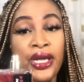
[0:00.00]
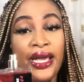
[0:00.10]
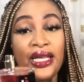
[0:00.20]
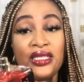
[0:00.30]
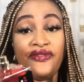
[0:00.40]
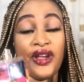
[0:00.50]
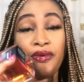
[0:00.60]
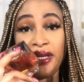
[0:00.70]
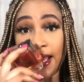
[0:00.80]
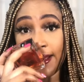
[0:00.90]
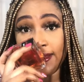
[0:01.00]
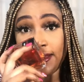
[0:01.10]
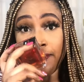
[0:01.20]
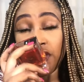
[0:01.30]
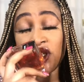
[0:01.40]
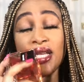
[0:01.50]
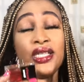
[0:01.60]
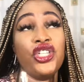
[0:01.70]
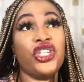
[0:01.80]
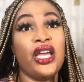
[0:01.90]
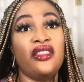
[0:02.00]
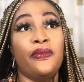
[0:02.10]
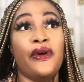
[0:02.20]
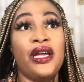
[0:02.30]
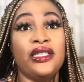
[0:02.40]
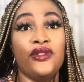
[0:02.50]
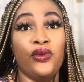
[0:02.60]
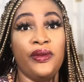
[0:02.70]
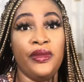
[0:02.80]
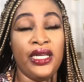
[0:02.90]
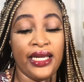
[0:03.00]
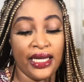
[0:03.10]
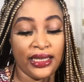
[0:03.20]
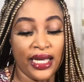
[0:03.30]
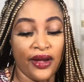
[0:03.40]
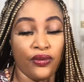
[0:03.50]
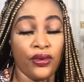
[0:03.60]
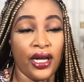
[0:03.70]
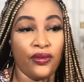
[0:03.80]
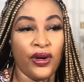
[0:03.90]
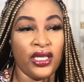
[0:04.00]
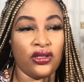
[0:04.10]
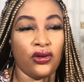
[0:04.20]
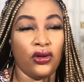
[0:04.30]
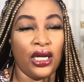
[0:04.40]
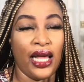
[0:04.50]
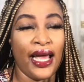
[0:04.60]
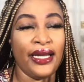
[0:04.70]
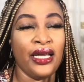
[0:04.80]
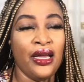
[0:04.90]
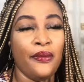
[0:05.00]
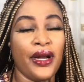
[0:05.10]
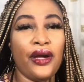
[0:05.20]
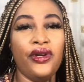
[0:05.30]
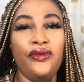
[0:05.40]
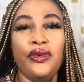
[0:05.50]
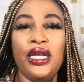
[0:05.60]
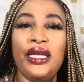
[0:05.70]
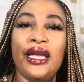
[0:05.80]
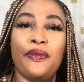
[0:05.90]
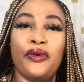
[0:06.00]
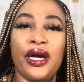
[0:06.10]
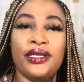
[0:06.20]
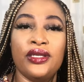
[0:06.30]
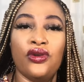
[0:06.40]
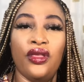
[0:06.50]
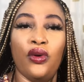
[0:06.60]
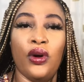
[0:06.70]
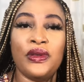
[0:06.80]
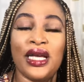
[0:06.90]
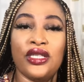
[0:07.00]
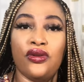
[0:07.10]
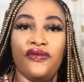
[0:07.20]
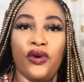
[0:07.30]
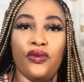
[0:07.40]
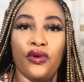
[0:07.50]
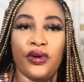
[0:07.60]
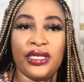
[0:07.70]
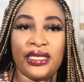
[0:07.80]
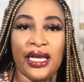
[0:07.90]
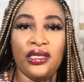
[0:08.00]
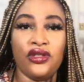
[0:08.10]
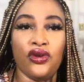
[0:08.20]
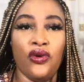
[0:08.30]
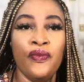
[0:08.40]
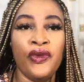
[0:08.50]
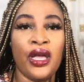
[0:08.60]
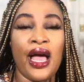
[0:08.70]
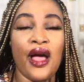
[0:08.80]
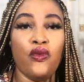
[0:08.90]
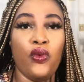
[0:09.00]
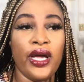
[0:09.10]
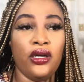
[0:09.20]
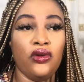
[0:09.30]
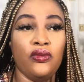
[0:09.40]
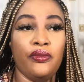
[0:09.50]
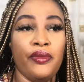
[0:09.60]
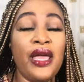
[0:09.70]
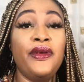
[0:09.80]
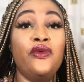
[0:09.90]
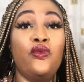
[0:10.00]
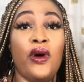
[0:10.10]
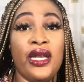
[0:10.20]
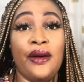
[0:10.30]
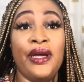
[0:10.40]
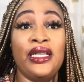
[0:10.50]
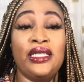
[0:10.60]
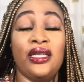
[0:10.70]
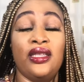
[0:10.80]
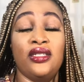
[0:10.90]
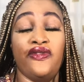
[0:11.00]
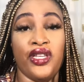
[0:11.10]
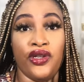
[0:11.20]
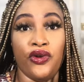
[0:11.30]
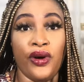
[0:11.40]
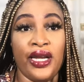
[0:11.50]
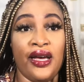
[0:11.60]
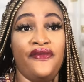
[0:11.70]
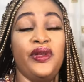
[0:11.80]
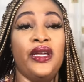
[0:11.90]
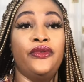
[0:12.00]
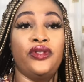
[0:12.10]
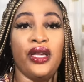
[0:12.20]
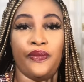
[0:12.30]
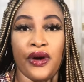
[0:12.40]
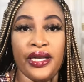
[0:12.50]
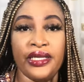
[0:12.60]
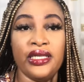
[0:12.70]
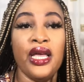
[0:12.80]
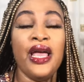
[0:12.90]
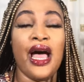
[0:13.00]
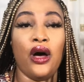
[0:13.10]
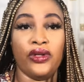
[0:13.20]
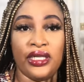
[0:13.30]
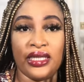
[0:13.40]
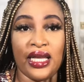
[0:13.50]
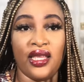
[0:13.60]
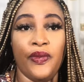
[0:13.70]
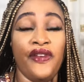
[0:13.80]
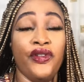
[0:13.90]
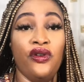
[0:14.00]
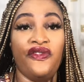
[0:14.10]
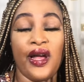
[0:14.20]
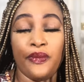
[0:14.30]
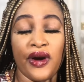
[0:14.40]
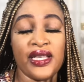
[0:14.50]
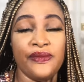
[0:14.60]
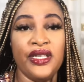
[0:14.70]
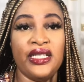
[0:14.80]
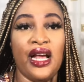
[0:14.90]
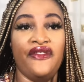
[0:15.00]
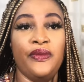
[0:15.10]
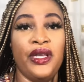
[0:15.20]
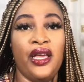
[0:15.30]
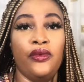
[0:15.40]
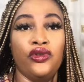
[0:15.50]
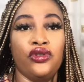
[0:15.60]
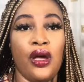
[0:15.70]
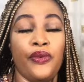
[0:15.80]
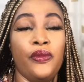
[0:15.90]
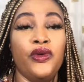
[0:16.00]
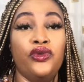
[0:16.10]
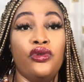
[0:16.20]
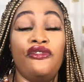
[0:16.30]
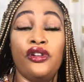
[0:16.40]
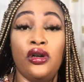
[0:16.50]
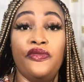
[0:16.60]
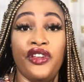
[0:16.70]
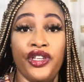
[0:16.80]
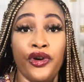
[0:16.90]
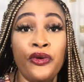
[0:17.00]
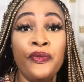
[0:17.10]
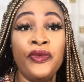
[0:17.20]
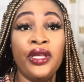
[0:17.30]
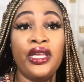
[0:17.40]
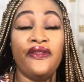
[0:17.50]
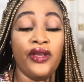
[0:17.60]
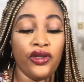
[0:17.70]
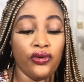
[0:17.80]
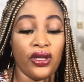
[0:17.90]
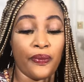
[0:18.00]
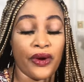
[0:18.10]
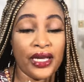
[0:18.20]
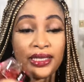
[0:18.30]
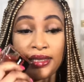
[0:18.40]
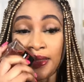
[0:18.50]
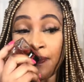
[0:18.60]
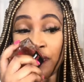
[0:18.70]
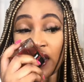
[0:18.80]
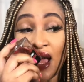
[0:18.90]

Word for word: It's very nice. She hasn't shared the prices with me yet. I, I went online, but I couldn't really get prices on the website of Aurora Scents. So I will, maybe when I'm editing this video and I've been able to get prices, I would insert them. But if you don't find prices, it means I haven't been able to. I probably will do a follow-up video giving you the prices. I